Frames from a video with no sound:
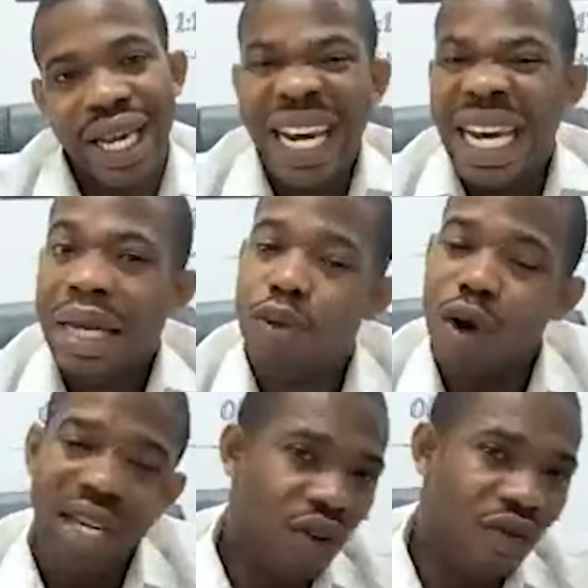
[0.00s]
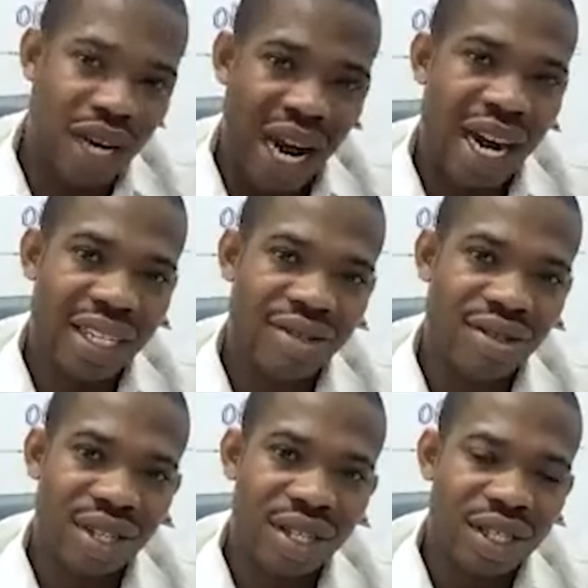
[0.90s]
in the body of
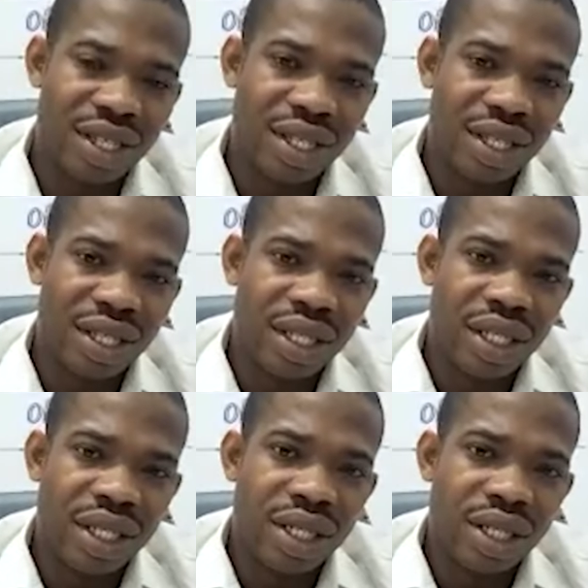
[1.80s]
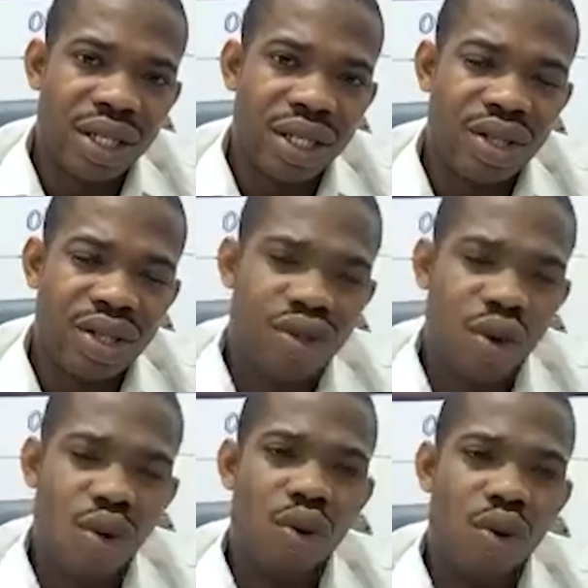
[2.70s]
Christ.
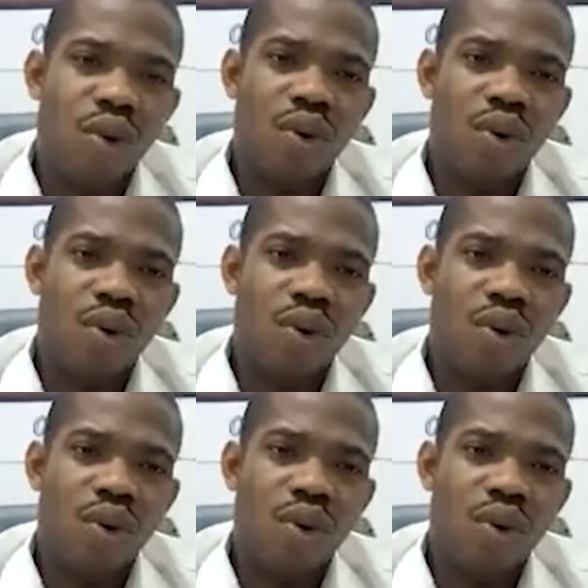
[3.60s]
So,